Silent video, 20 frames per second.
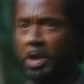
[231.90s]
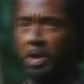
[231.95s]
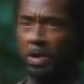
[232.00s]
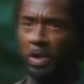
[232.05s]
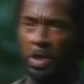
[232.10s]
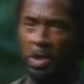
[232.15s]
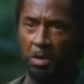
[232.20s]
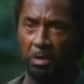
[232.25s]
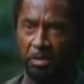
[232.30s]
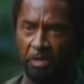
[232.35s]
feel a
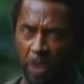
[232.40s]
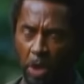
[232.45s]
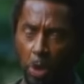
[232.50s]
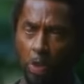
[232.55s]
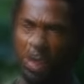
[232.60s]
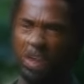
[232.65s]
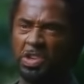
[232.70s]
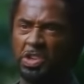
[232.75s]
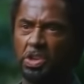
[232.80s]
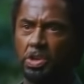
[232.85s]
little
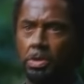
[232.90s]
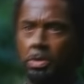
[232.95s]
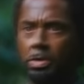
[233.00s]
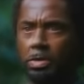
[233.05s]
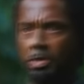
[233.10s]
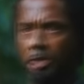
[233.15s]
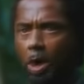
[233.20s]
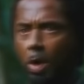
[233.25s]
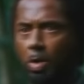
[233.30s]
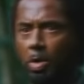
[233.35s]
fluish,
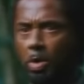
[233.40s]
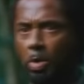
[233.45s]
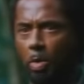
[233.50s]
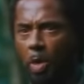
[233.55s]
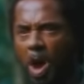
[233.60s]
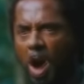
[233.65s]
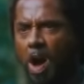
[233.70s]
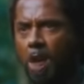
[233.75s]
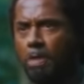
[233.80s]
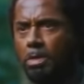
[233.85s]
don't want
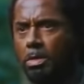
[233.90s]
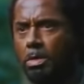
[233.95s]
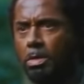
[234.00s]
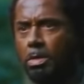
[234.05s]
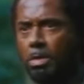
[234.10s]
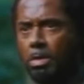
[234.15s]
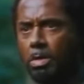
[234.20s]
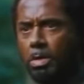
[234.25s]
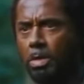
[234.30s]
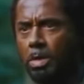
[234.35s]
to walk,
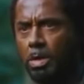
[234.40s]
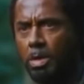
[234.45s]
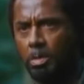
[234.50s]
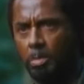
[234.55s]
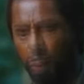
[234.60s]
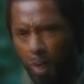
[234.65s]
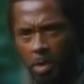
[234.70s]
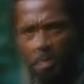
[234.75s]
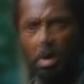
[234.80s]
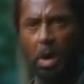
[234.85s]

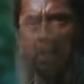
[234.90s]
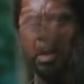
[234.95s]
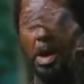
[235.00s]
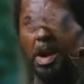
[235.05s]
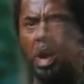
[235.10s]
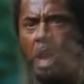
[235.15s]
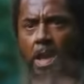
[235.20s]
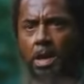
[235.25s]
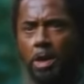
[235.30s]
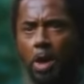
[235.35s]
put them up
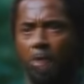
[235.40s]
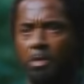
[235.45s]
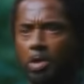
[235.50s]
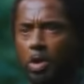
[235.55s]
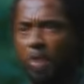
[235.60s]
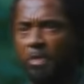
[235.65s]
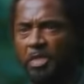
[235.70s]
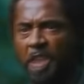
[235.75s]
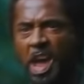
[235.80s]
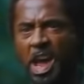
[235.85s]
on that
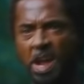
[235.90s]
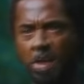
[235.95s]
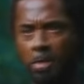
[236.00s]
proven hook